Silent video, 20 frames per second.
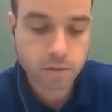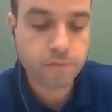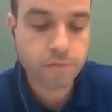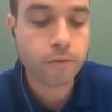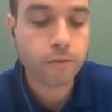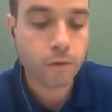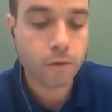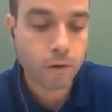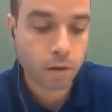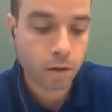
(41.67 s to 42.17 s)

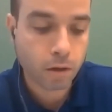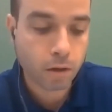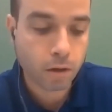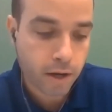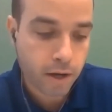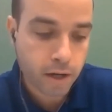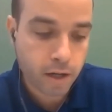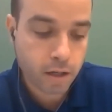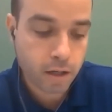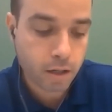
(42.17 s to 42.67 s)
for
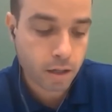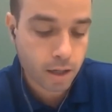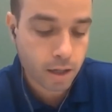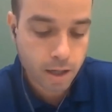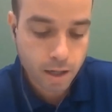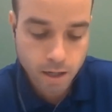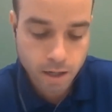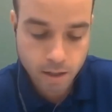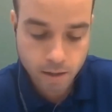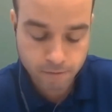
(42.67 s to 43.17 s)
grinding
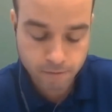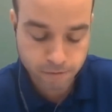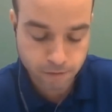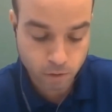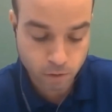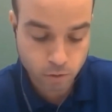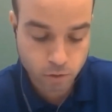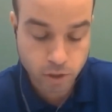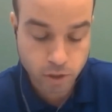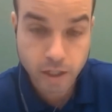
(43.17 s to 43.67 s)
and
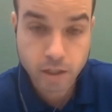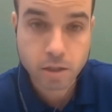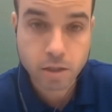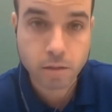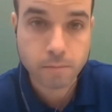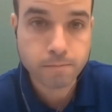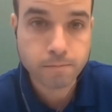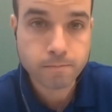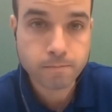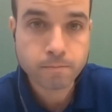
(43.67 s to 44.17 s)
flotation.
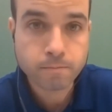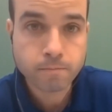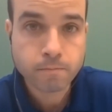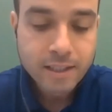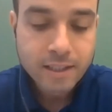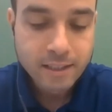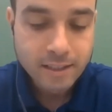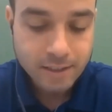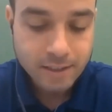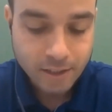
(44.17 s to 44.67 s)

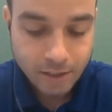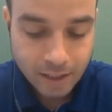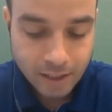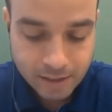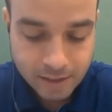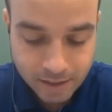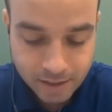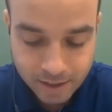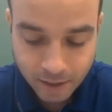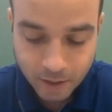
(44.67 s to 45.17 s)
So
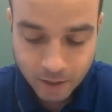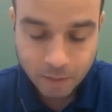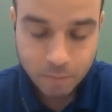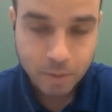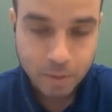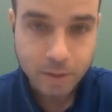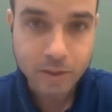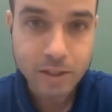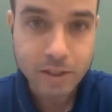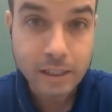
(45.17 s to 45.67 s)
let's talk
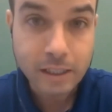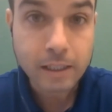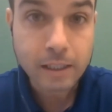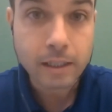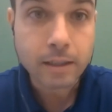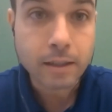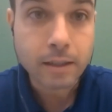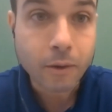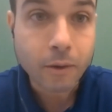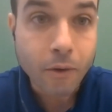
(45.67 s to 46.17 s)
about
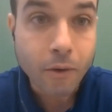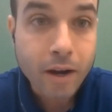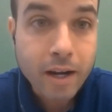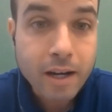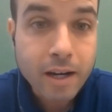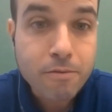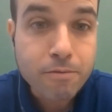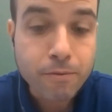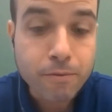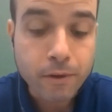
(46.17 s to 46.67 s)
the
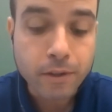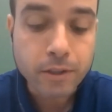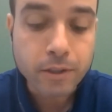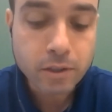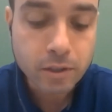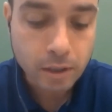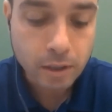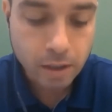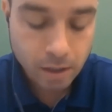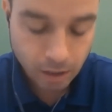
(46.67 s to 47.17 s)
grinding
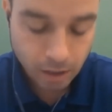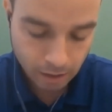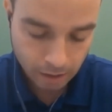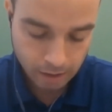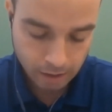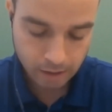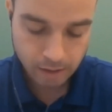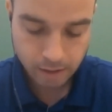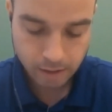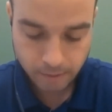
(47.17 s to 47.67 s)
first. I think
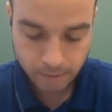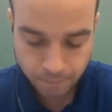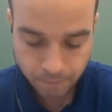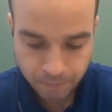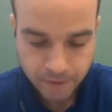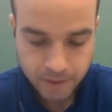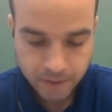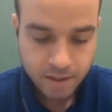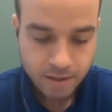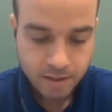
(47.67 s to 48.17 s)

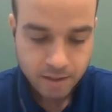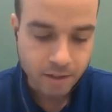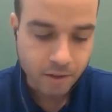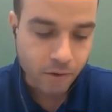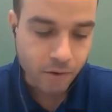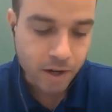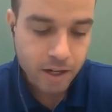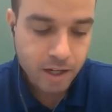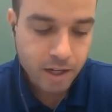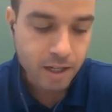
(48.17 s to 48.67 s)
the
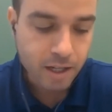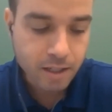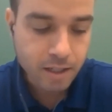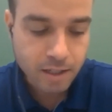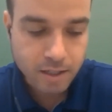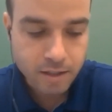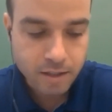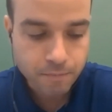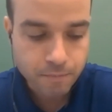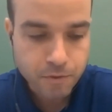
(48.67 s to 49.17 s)

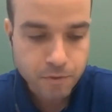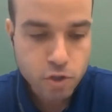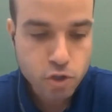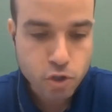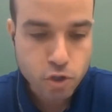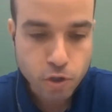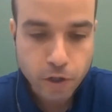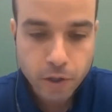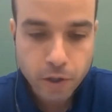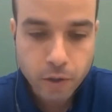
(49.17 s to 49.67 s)
grinding
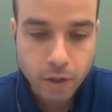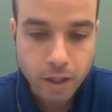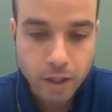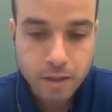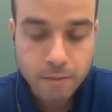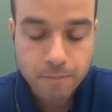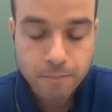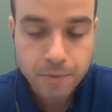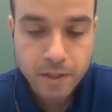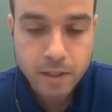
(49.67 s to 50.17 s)
circuit,
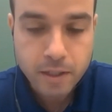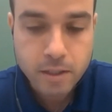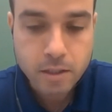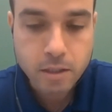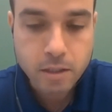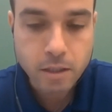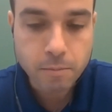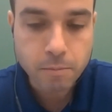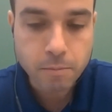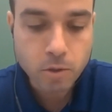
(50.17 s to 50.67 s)
it's
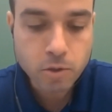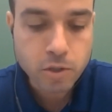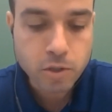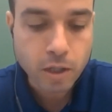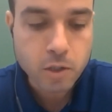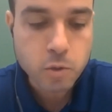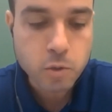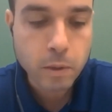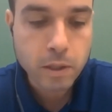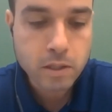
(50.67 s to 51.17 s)
the most
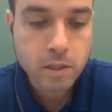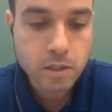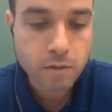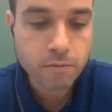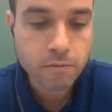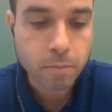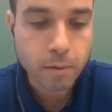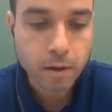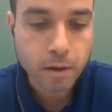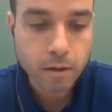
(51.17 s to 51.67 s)

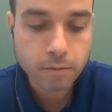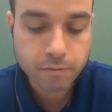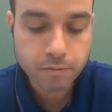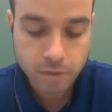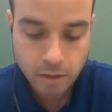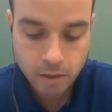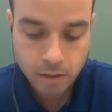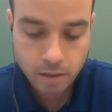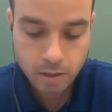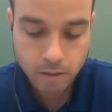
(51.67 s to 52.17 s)
expensive part of
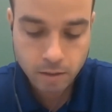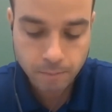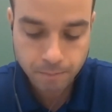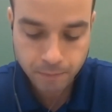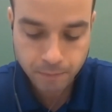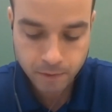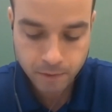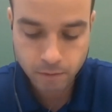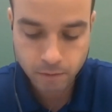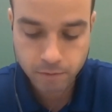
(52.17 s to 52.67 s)

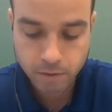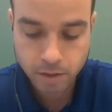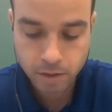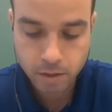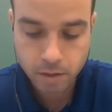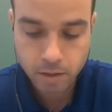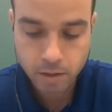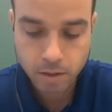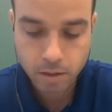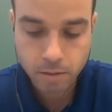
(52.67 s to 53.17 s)

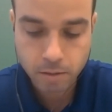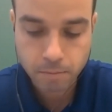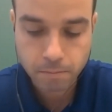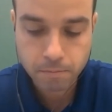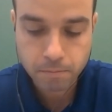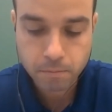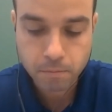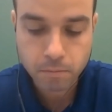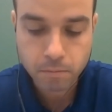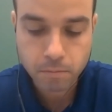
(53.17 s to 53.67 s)
the
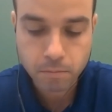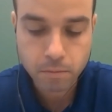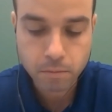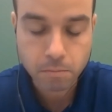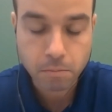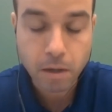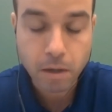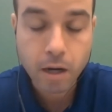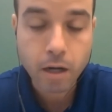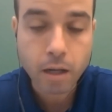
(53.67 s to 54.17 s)

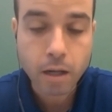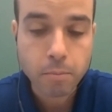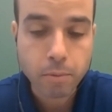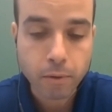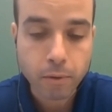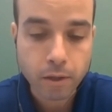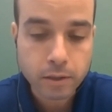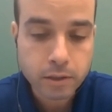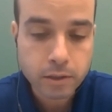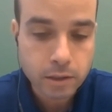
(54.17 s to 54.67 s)
mining
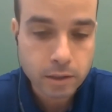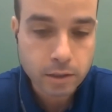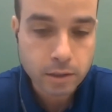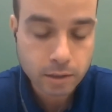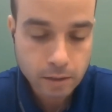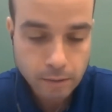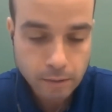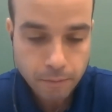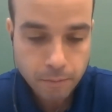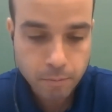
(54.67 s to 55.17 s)
process,
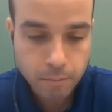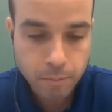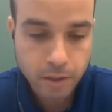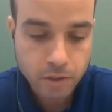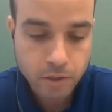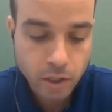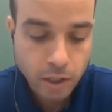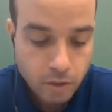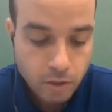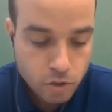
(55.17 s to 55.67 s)
because
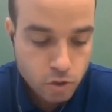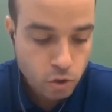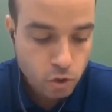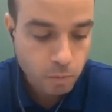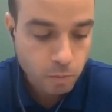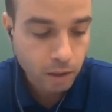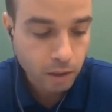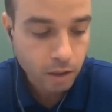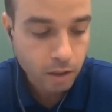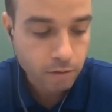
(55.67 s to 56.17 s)
they consume
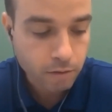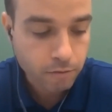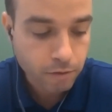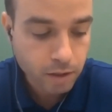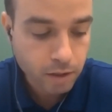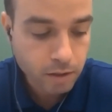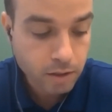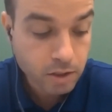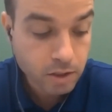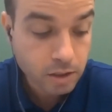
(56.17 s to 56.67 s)
a lot of
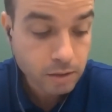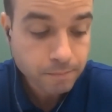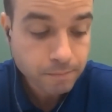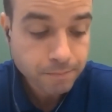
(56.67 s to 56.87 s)
energy.